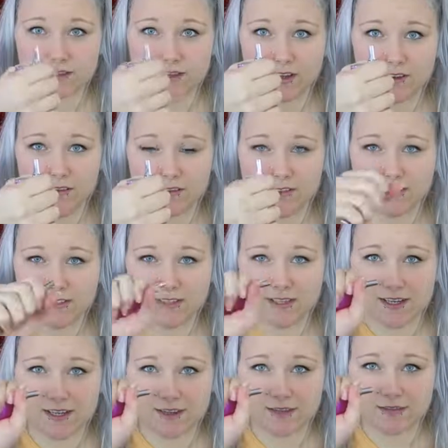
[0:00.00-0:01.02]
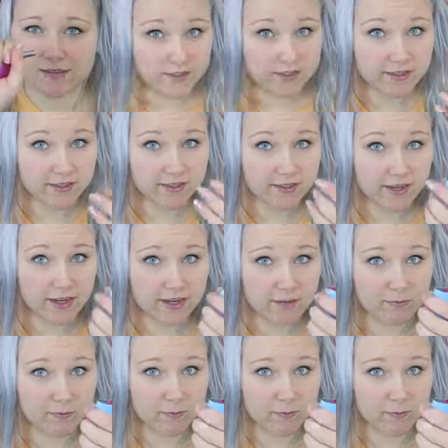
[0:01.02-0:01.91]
can't really see it. Versus like